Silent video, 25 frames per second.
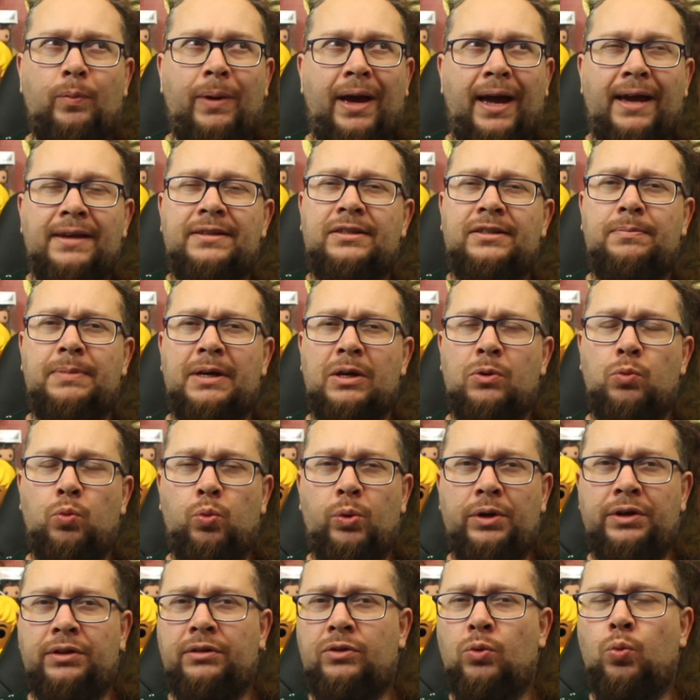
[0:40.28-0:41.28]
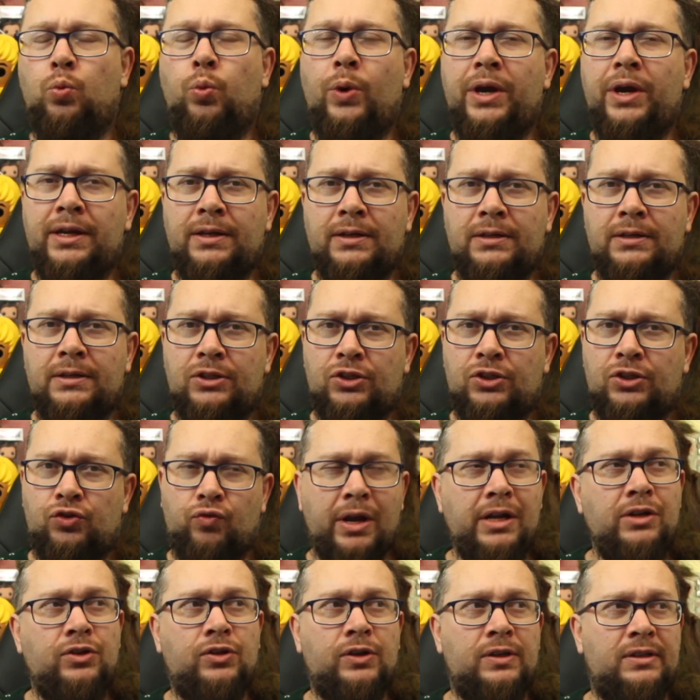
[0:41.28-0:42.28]
has to be one of the weirdest,
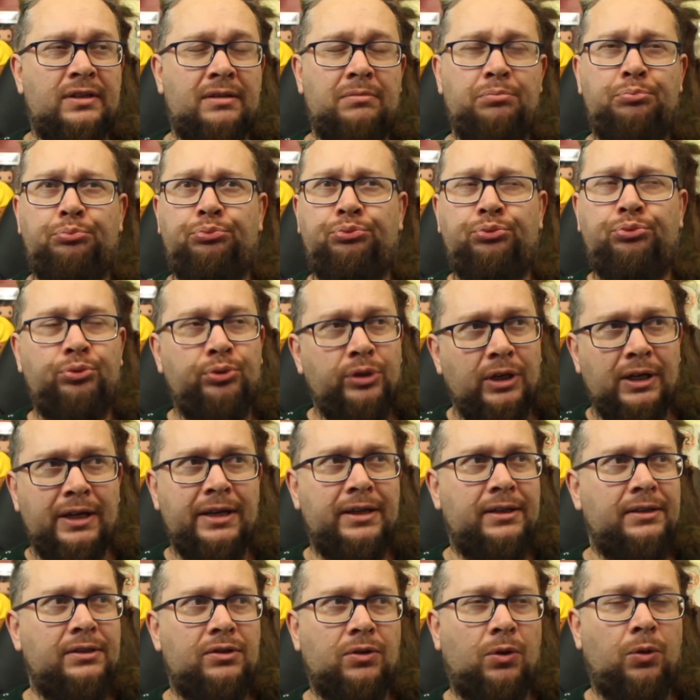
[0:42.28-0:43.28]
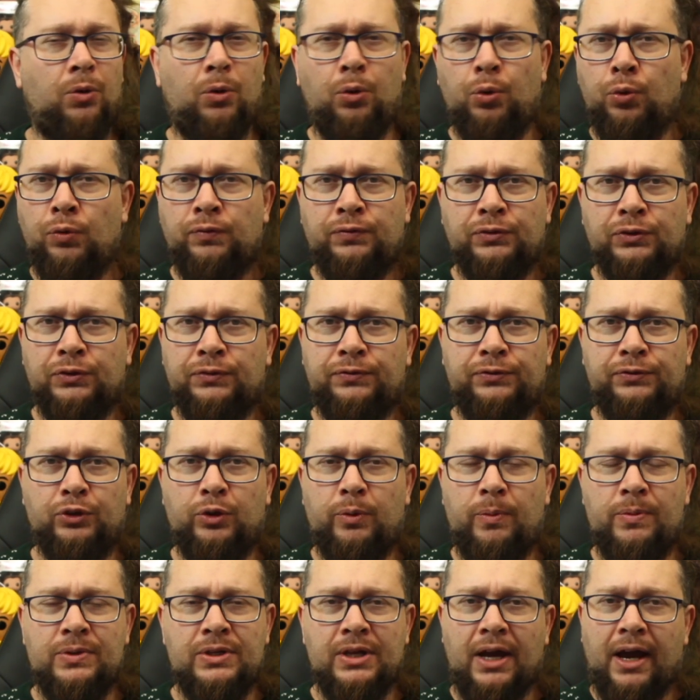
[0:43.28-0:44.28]
strangest, brilliant, awful
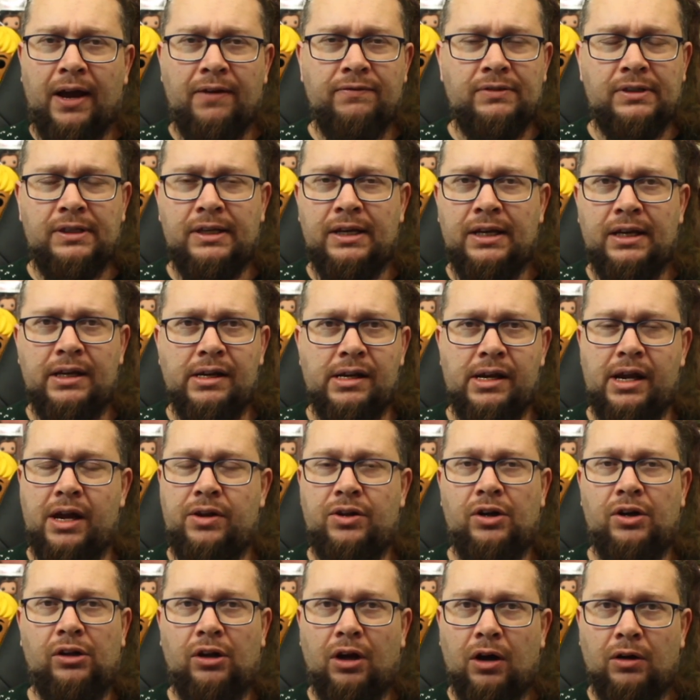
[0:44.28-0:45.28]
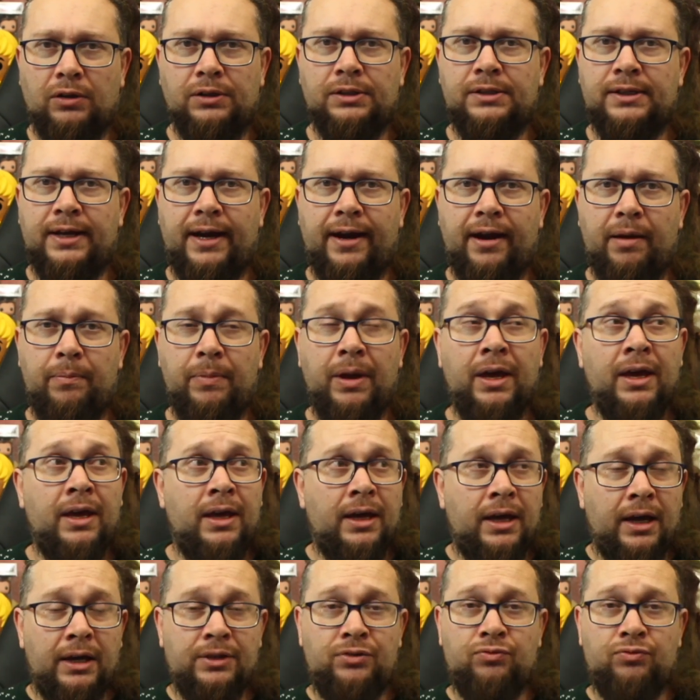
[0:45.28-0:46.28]
films I've seen in a long time. It's